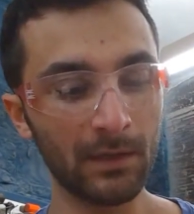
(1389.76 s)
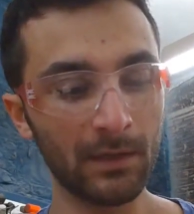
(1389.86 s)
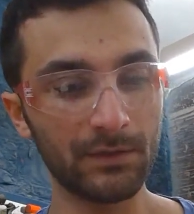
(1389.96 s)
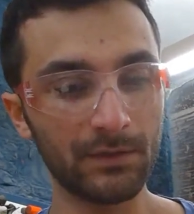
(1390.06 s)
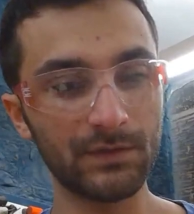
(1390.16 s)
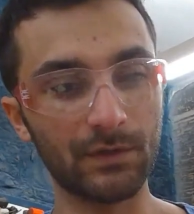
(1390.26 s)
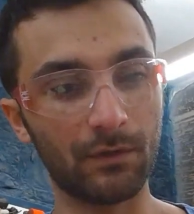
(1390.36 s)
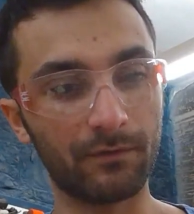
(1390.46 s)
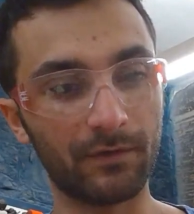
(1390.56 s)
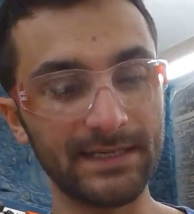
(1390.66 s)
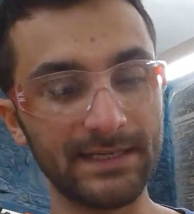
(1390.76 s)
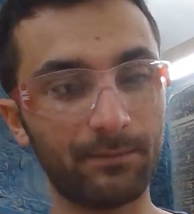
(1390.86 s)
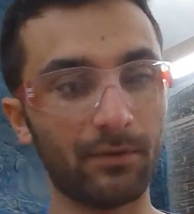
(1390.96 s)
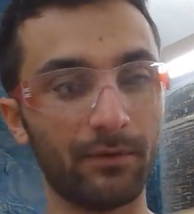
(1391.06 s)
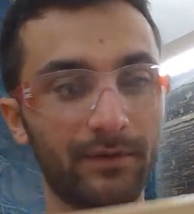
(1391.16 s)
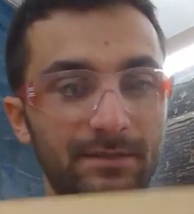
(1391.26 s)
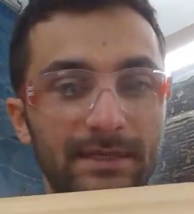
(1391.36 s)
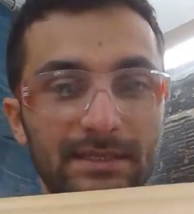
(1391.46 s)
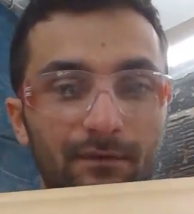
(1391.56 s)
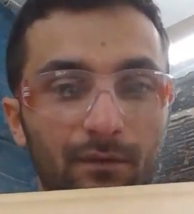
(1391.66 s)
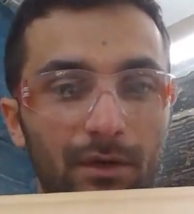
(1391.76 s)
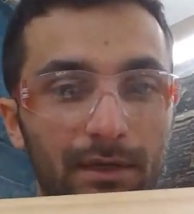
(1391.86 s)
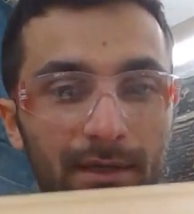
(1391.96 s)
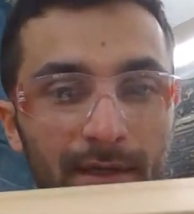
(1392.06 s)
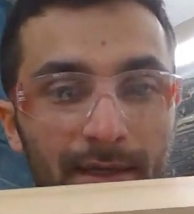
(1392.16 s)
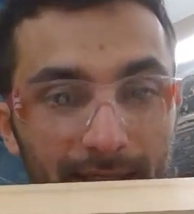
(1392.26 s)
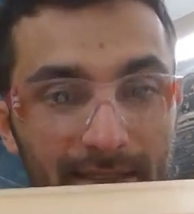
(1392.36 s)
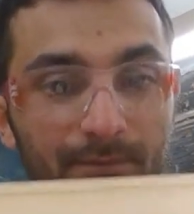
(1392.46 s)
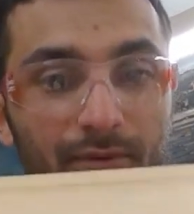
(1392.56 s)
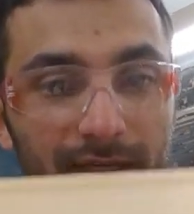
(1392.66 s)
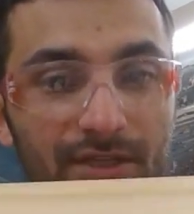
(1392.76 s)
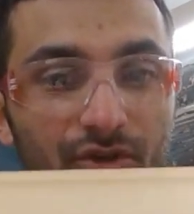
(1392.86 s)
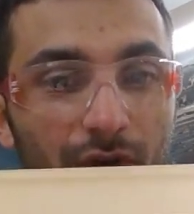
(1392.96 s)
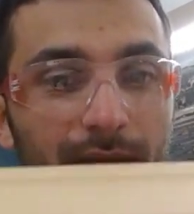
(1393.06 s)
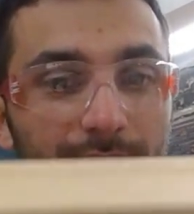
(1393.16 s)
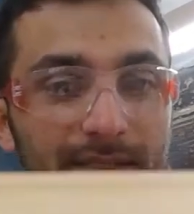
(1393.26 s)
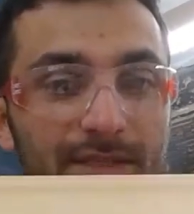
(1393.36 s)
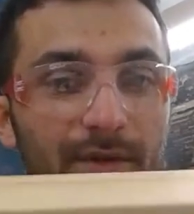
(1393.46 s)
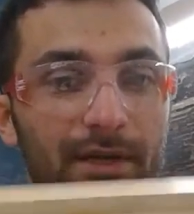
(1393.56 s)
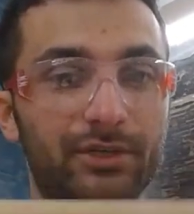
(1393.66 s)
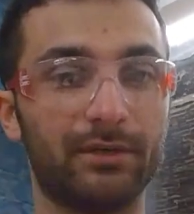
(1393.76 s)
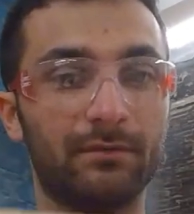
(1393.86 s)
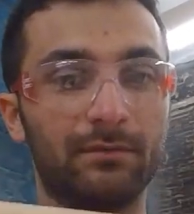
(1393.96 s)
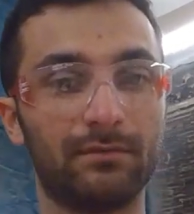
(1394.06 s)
So for example, this piece of wood is pretty strong in this direction.